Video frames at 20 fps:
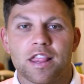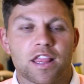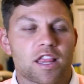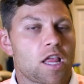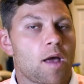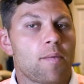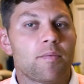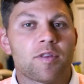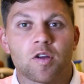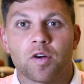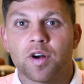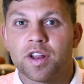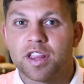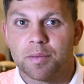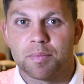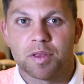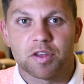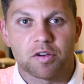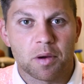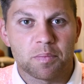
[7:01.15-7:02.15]
some sort of
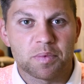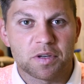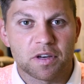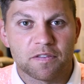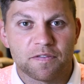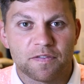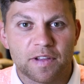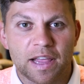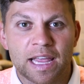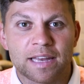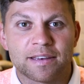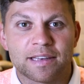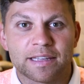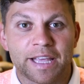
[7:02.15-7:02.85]
subscription fee to